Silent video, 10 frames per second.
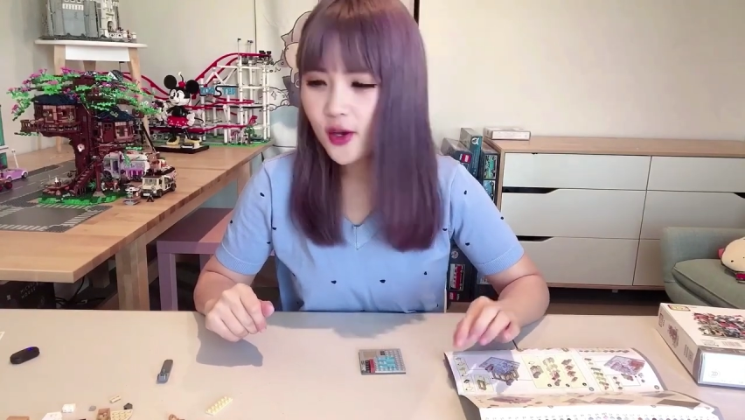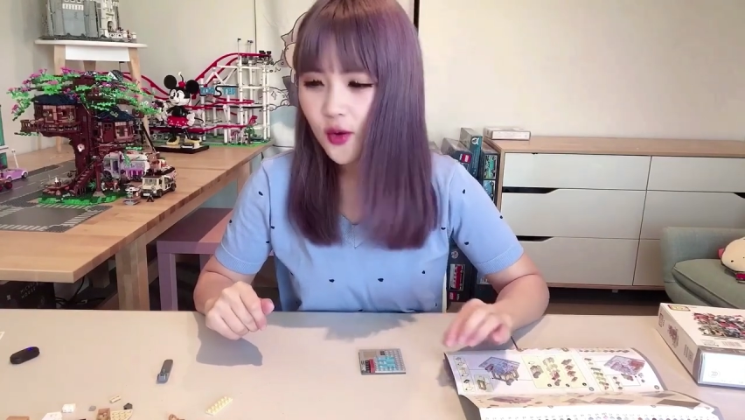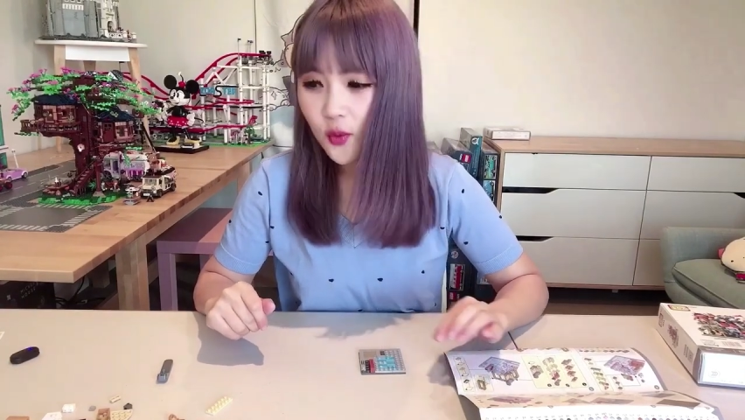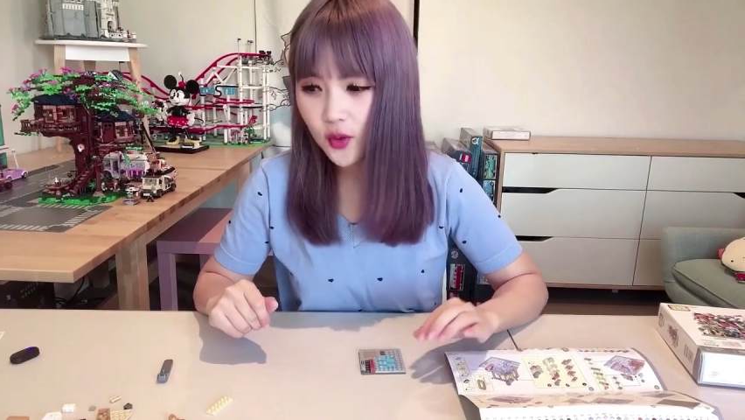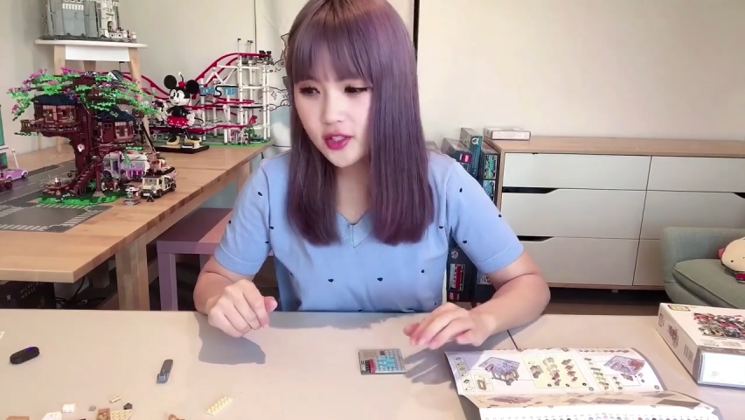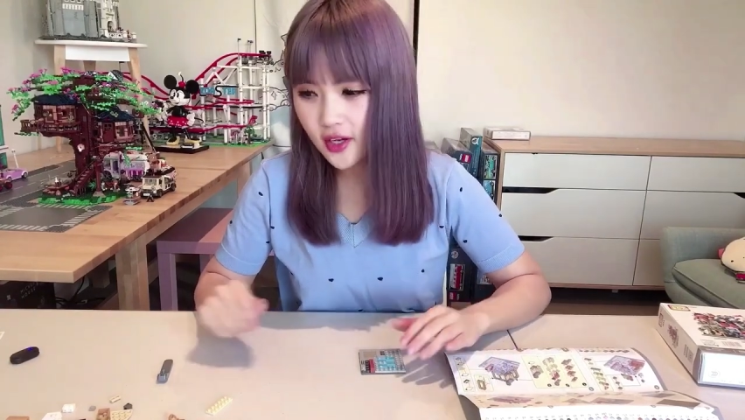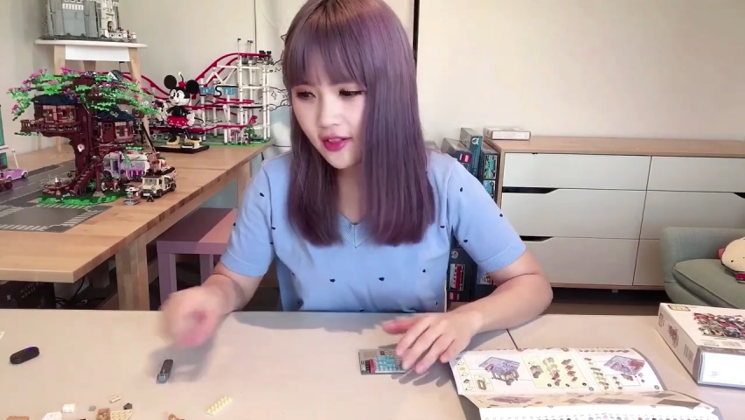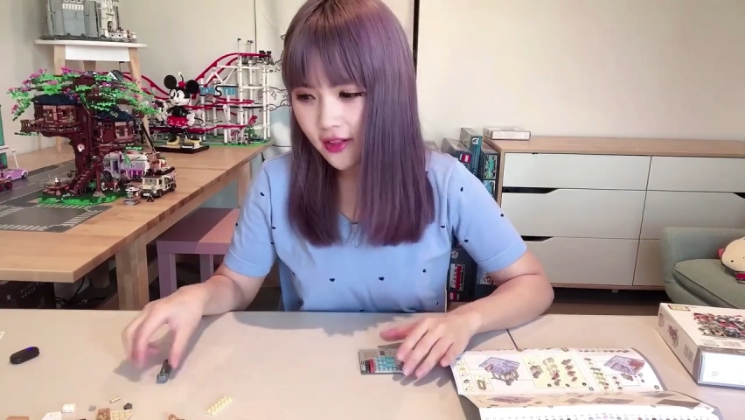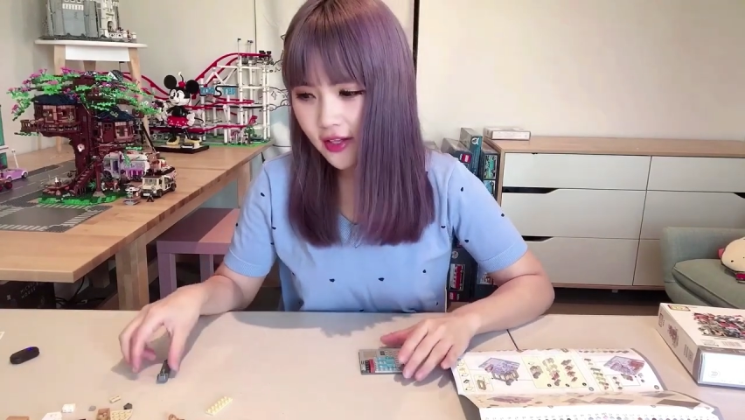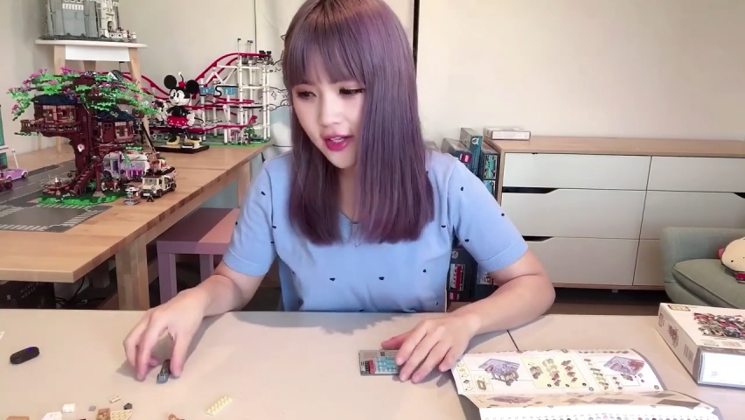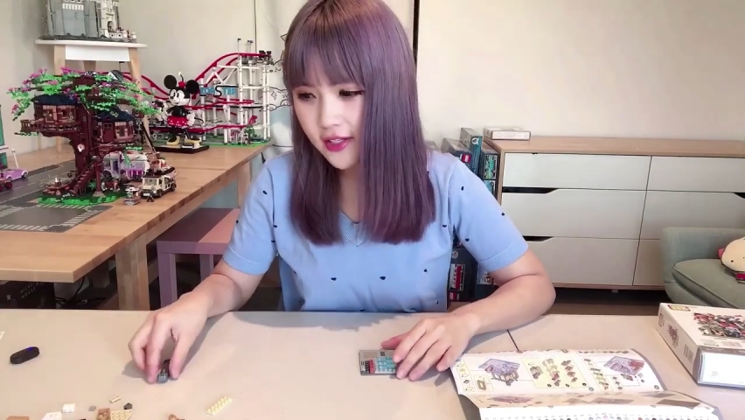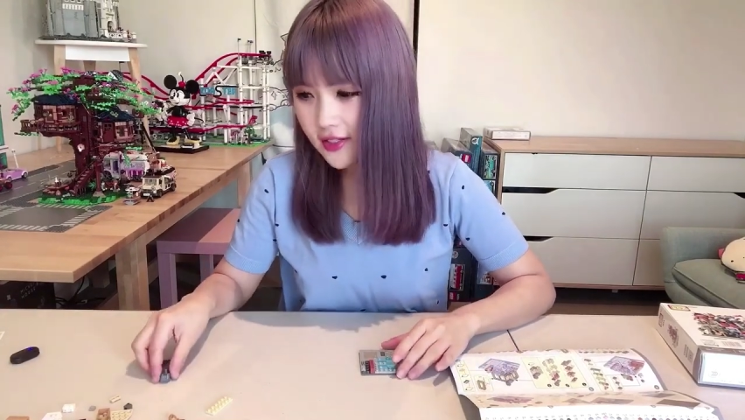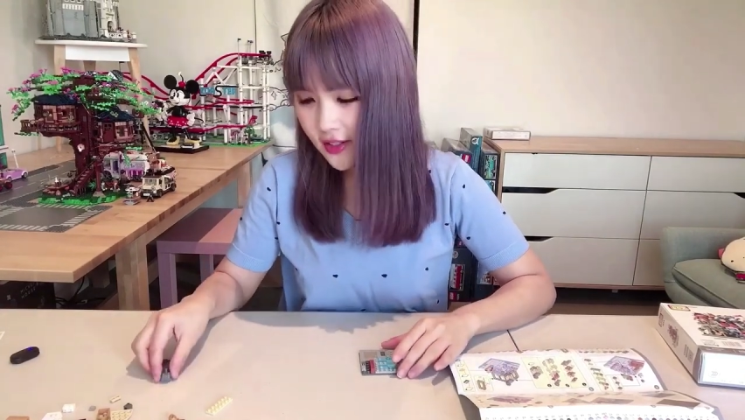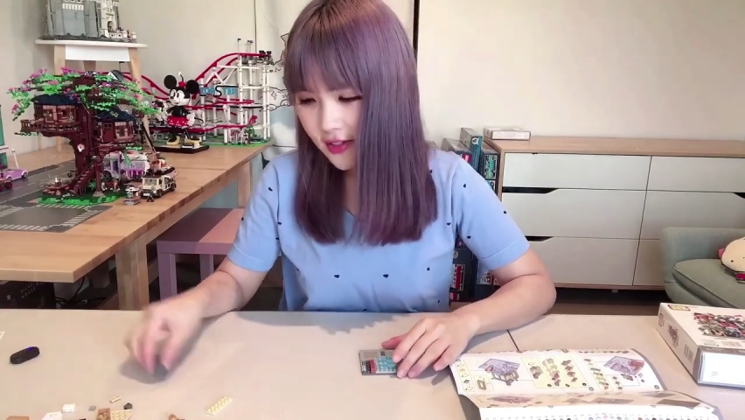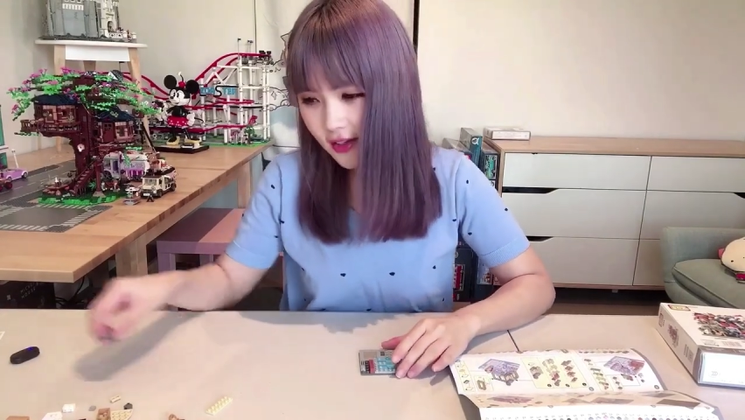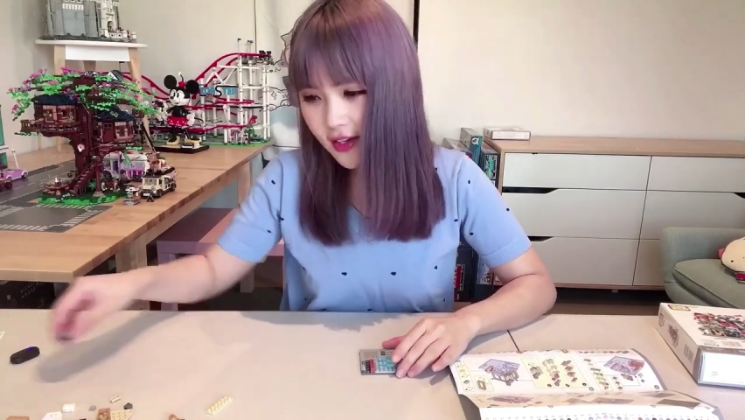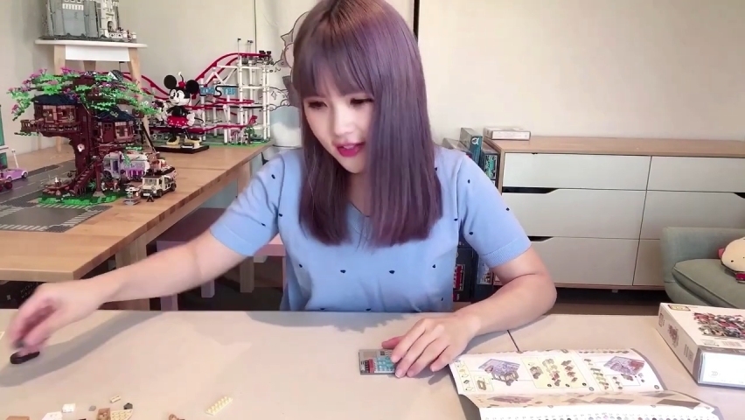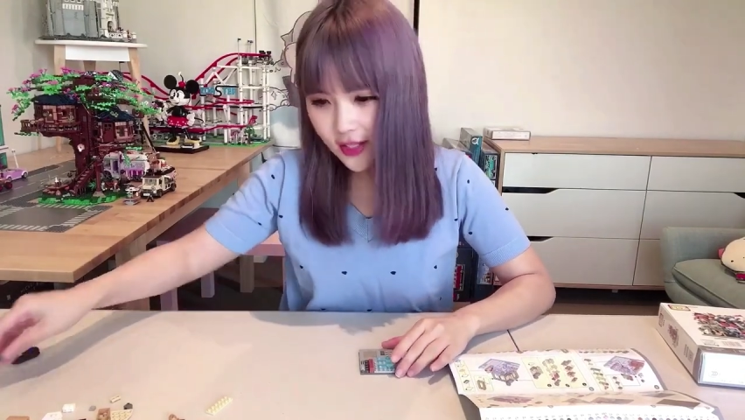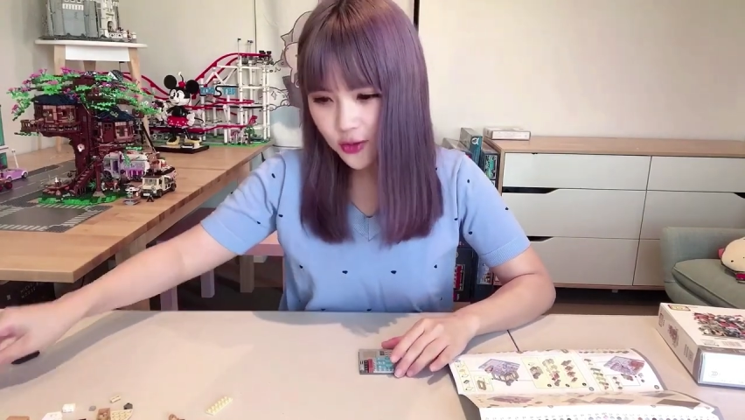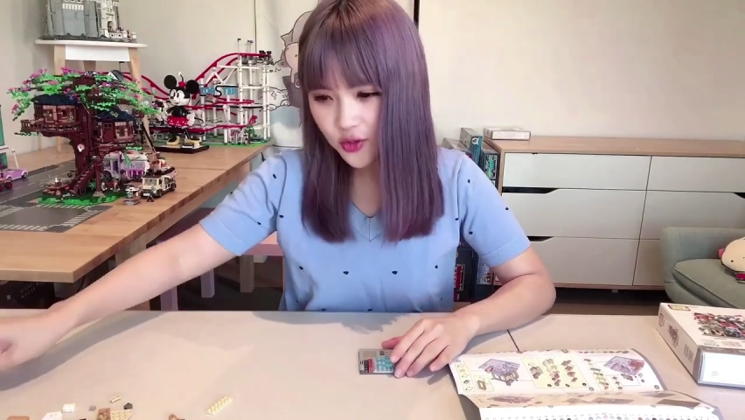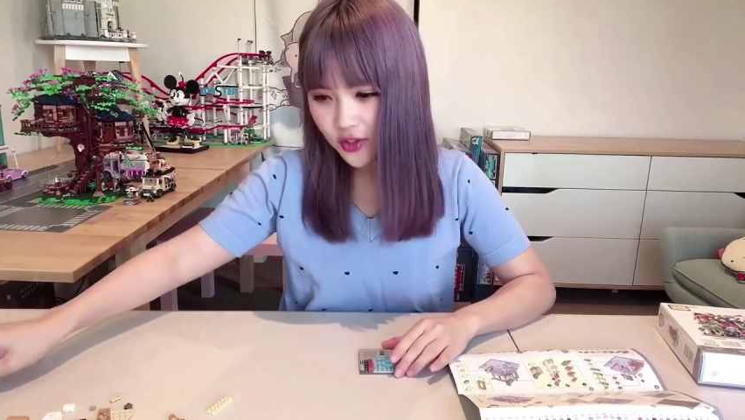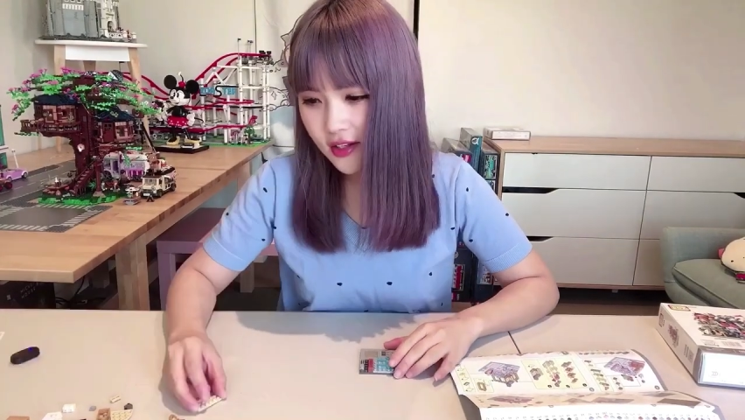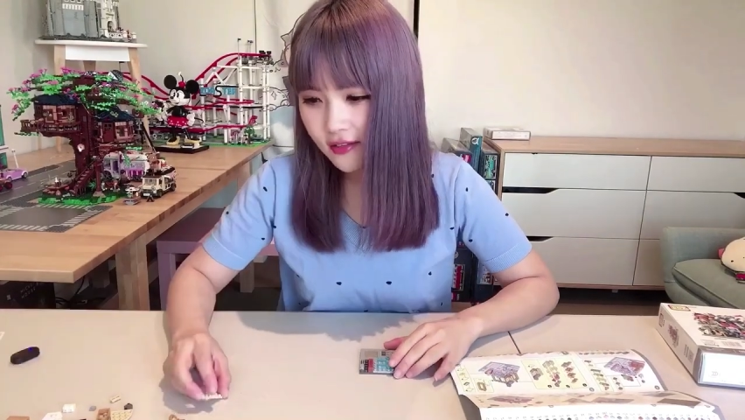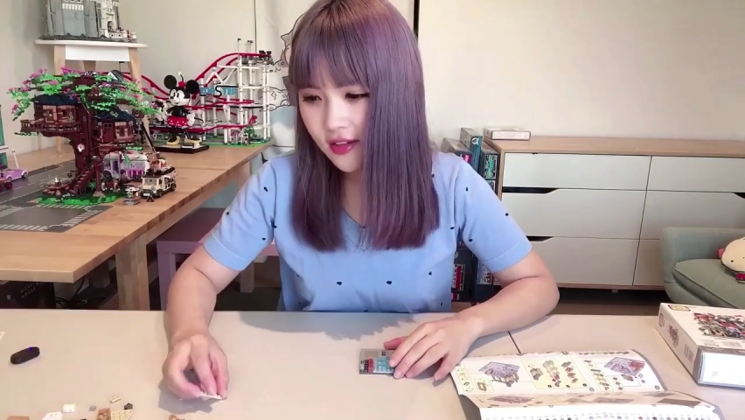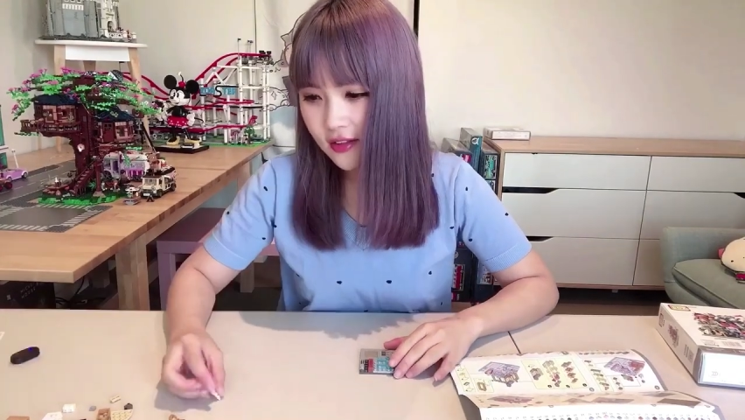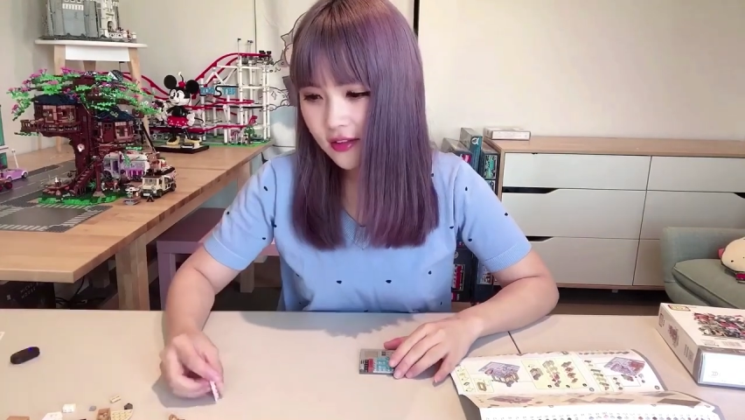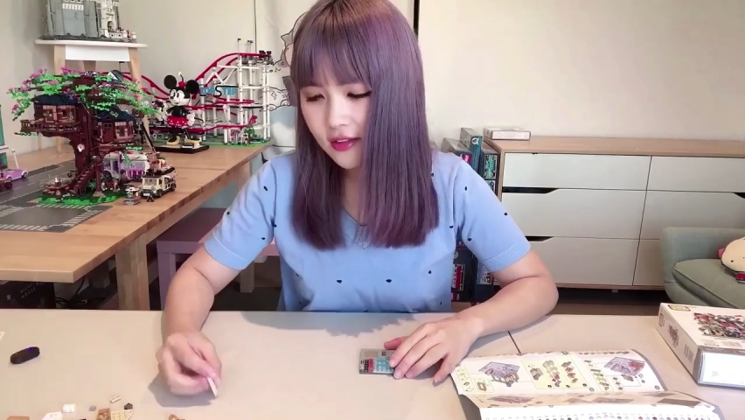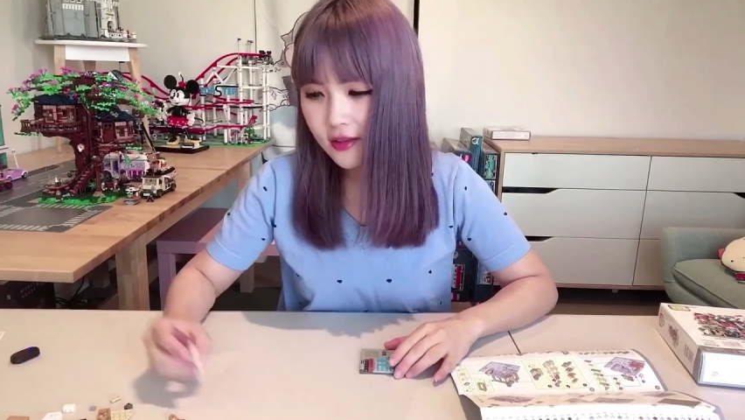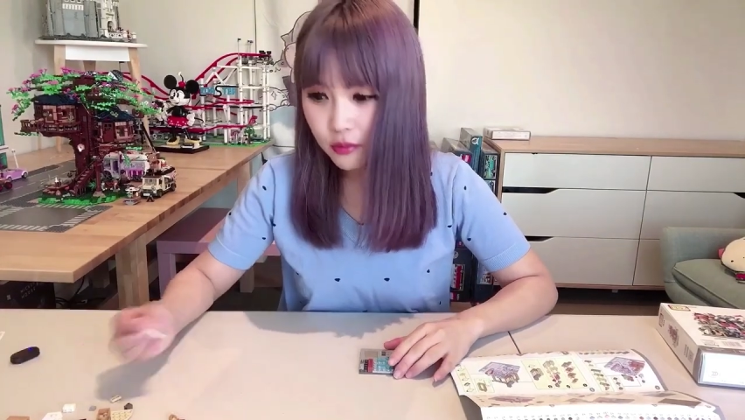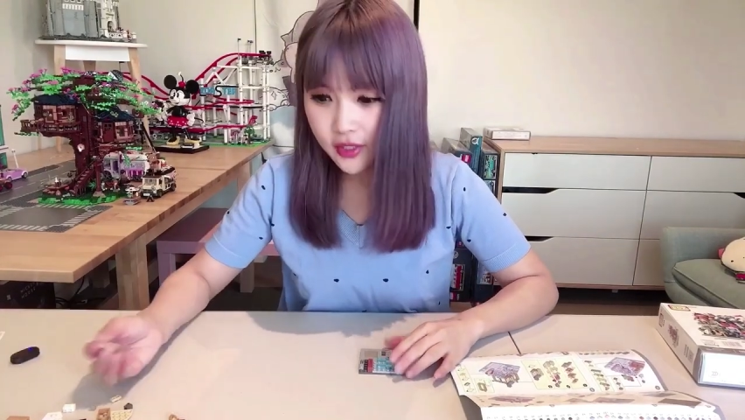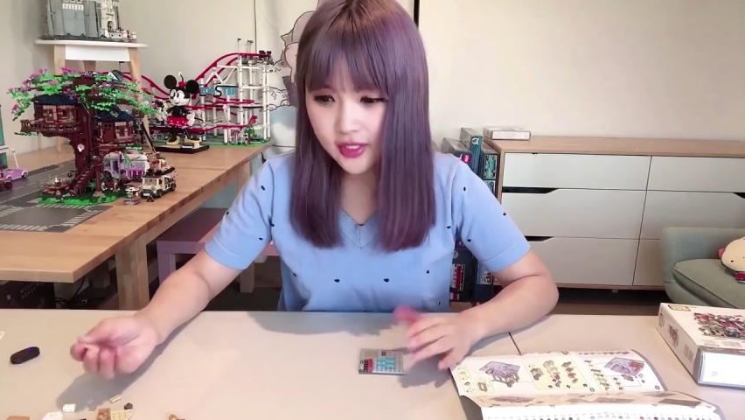which I think is essential given the bricks aren't